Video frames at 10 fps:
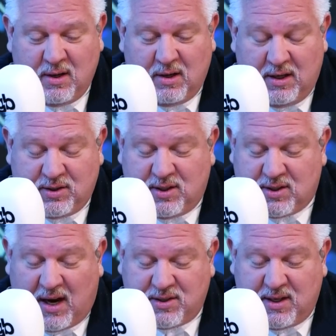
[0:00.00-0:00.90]
is
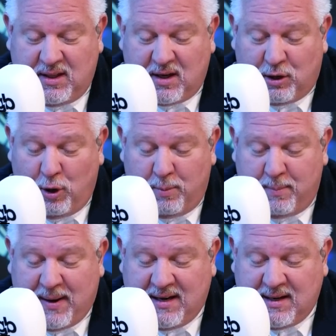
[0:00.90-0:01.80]
discussing the
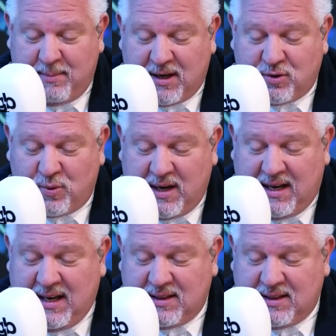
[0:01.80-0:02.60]
global pandemic treaty